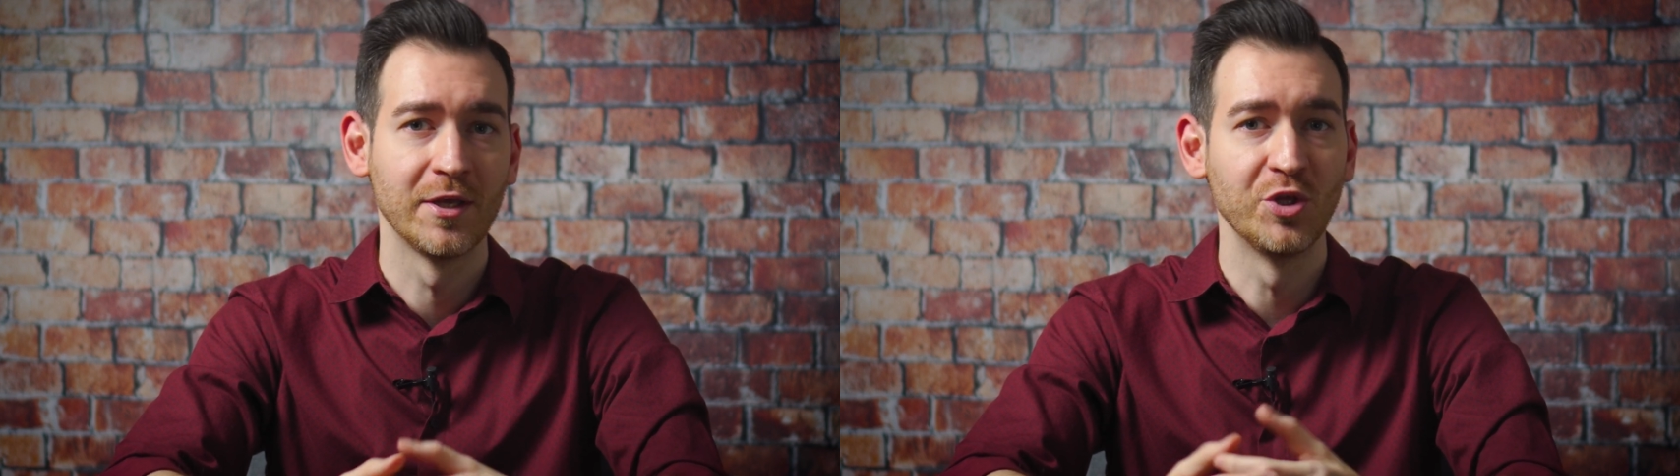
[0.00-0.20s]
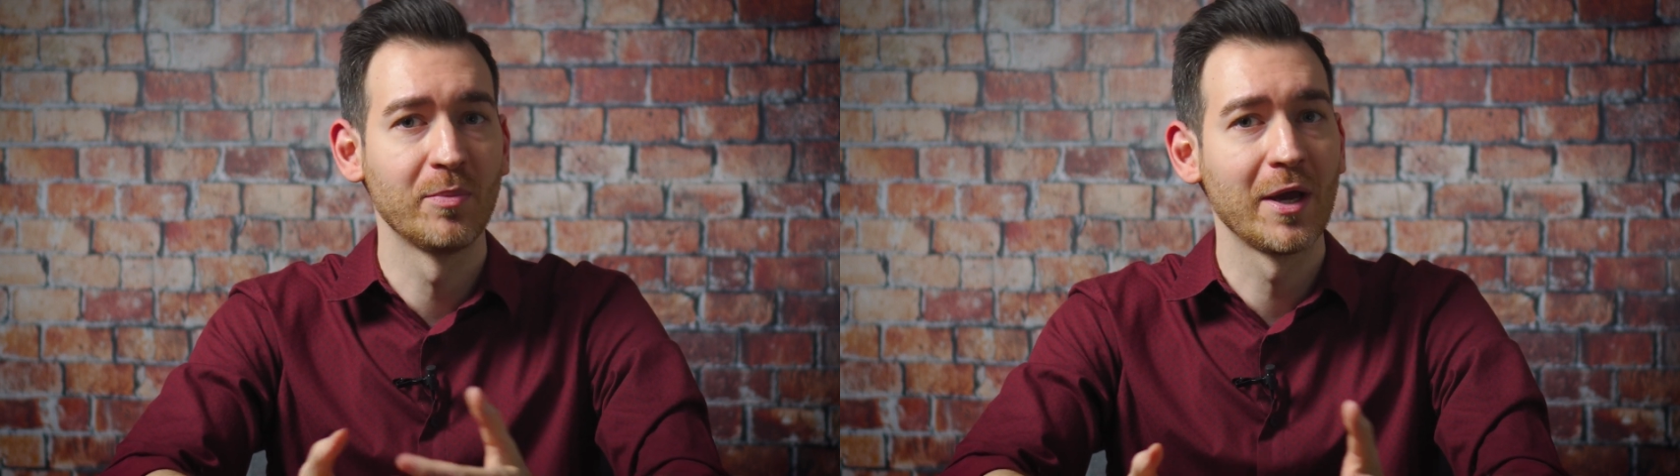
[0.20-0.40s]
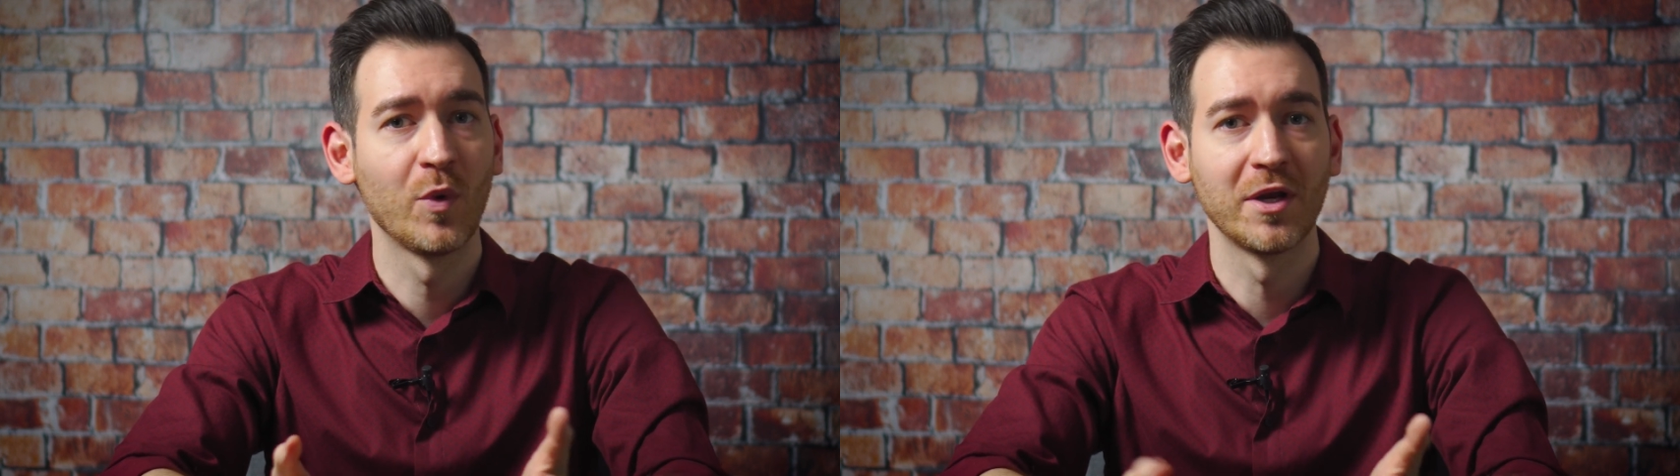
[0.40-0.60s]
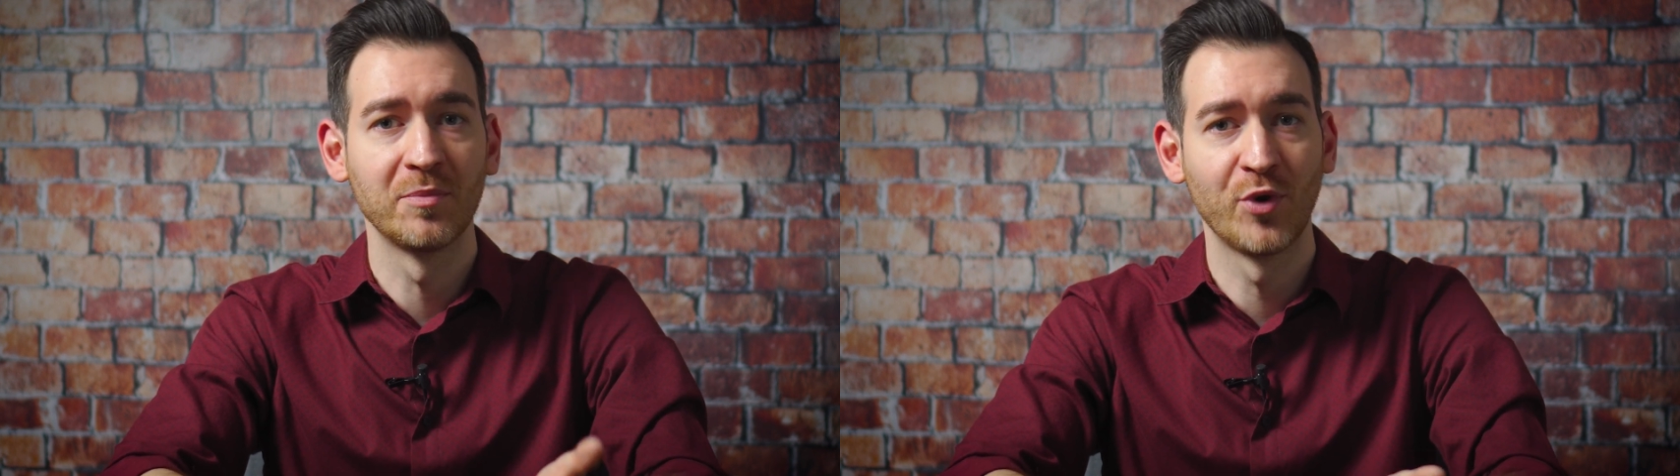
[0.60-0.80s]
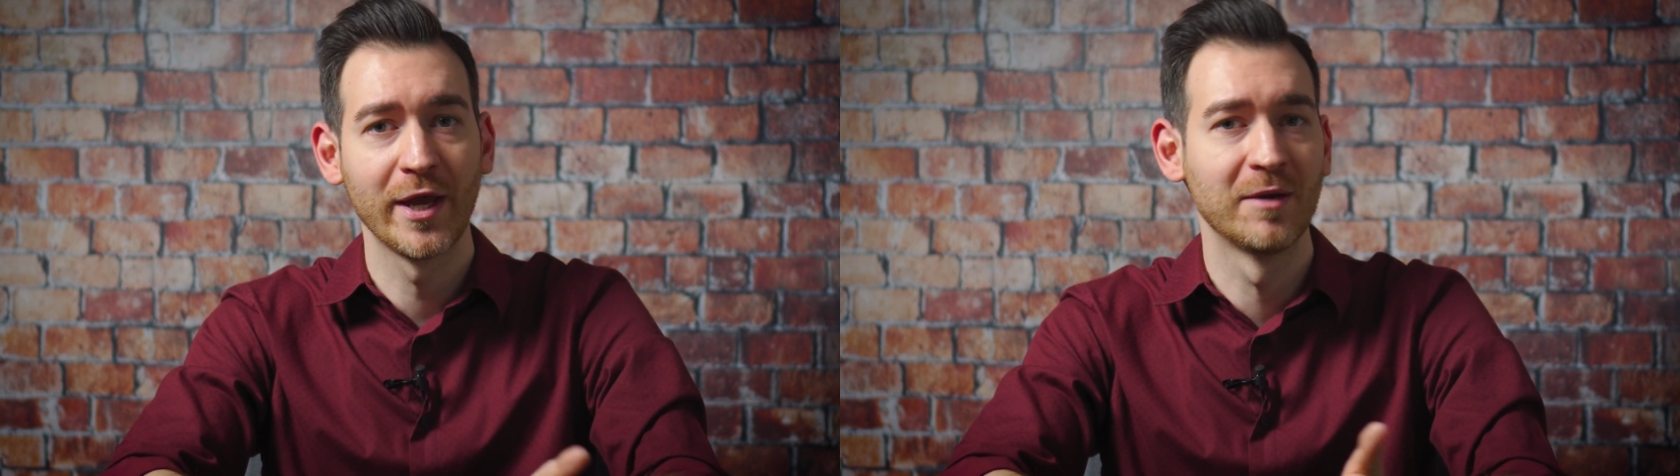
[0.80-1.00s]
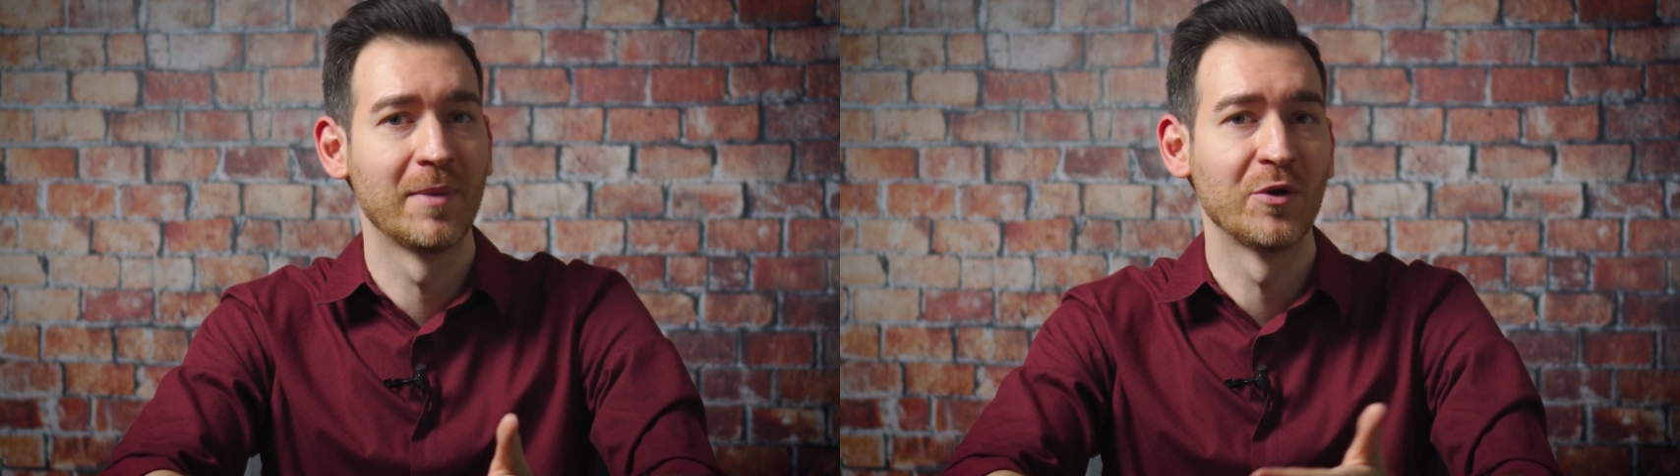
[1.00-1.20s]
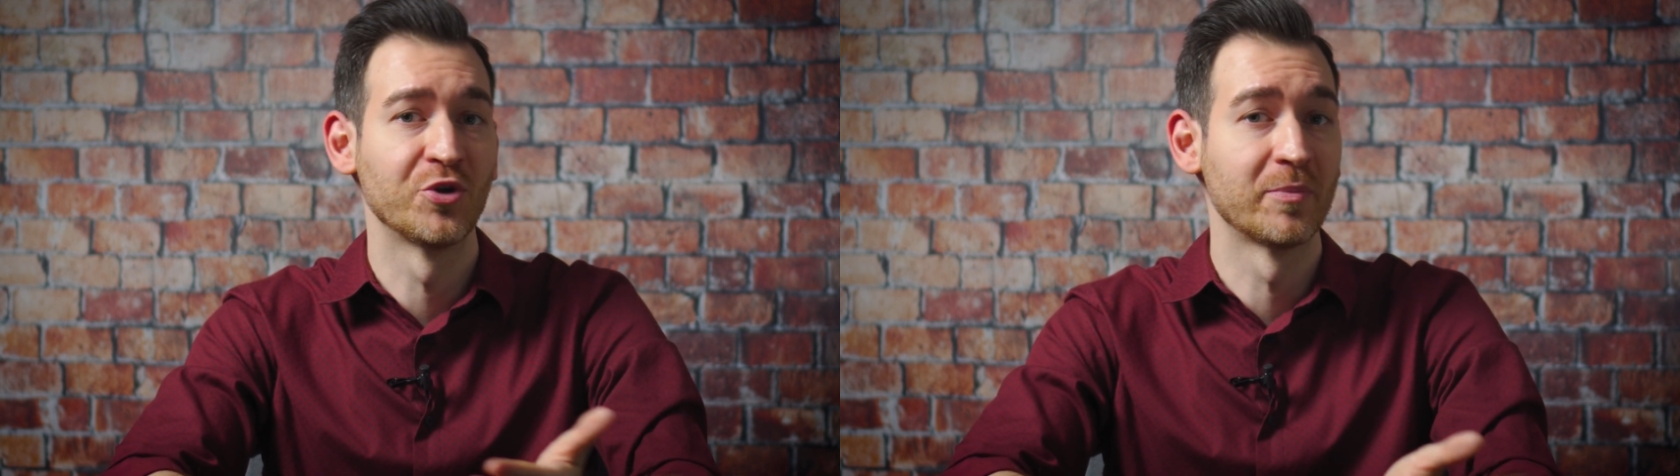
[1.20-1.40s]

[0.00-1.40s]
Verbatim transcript: you might want to brag about your